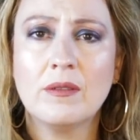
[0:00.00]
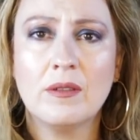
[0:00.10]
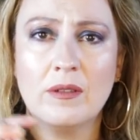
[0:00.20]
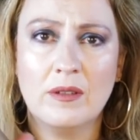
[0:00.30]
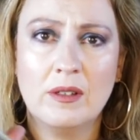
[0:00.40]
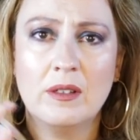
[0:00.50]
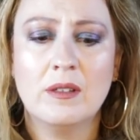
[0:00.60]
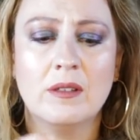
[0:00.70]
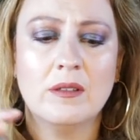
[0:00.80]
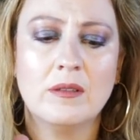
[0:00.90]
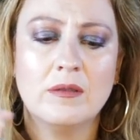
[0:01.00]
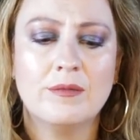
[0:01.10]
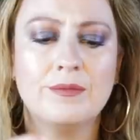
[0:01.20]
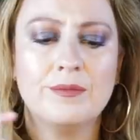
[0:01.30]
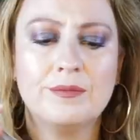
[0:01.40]

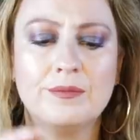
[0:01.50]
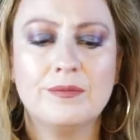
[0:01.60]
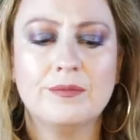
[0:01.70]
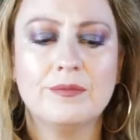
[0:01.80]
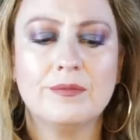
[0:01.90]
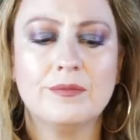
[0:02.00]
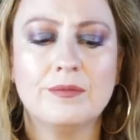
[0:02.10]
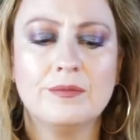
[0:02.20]
[no speech]